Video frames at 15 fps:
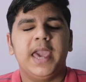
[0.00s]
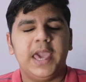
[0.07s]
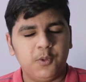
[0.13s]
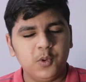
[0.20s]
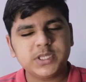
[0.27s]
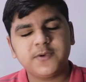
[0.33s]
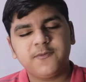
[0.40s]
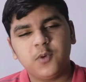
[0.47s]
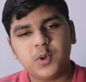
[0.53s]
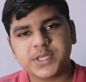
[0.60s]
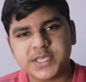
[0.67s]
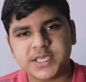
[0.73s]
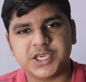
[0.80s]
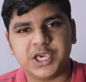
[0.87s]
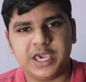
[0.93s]
Hey, what's up folks,
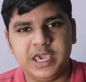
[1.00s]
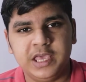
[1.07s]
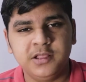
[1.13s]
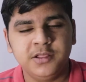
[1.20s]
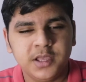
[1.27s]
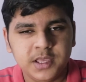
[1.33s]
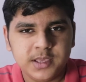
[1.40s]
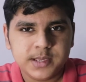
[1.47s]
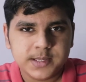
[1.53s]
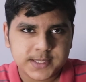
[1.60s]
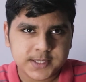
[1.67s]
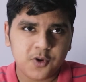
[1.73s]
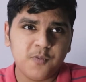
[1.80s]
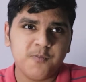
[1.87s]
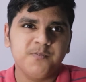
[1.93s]
this is Shahil.
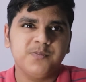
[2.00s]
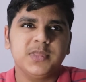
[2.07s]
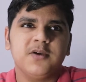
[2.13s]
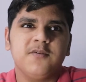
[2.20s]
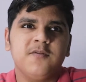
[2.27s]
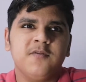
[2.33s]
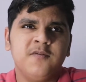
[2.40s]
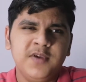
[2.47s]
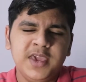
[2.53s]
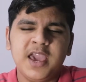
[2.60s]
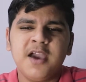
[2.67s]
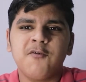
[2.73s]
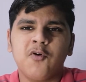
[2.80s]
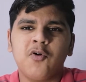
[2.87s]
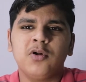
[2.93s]
So, we
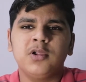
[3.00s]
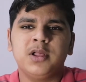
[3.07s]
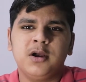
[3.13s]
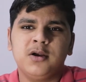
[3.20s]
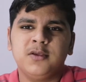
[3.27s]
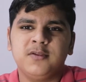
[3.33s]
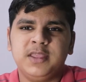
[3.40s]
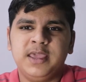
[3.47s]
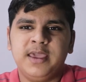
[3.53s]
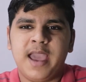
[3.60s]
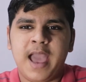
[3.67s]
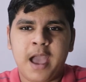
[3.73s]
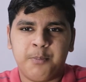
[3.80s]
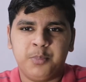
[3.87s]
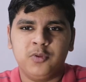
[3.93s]
have all heard of the
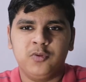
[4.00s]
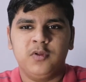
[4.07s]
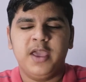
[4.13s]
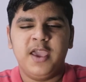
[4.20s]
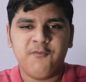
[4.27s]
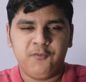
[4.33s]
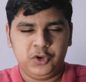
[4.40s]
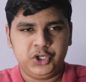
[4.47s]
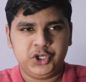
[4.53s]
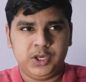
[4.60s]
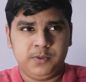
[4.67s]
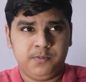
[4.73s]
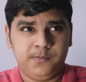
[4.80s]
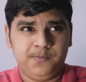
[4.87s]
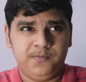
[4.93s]
Apple M1
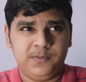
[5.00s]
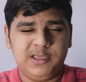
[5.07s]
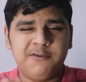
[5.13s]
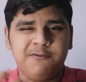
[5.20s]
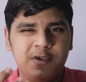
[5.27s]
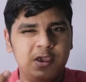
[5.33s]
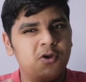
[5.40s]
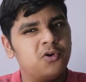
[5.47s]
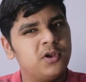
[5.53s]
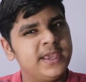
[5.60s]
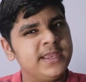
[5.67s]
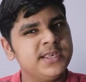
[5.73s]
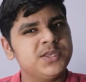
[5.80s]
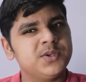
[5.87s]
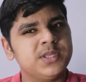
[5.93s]
chip. If you're
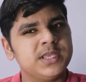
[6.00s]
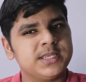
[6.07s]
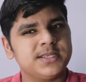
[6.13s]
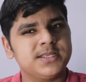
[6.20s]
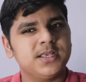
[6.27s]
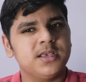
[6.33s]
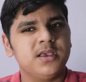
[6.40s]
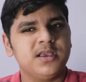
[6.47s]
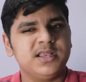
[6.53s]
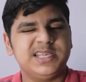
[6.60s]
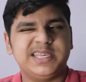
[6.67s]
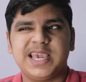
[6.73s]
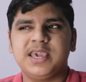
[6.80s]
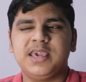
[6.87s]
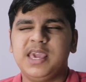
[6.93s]
into this
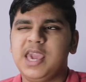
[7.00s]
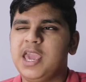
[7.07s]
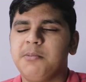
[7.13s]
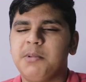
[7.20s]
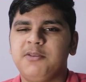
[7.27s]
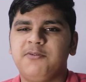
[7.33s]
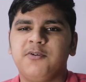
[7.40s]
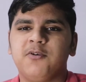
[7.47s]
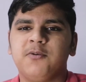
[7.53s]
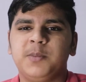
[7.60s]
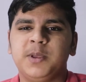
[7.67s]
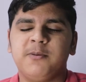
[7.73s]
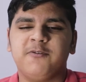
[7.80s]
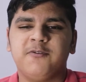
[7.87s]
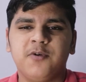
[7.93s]
tech game and if you've
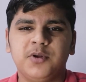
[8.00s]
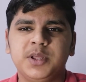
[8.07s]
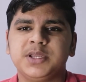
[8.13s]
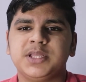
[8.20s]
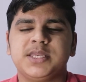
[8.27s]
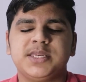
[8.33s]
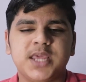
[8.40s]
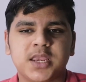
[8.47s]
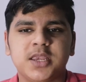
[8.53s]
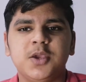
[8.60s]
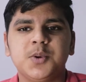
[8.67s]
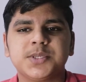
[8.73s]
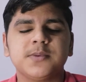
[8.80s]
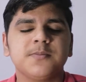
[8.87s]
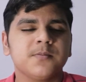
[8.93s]
been following the tech
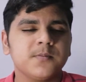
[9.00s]
news,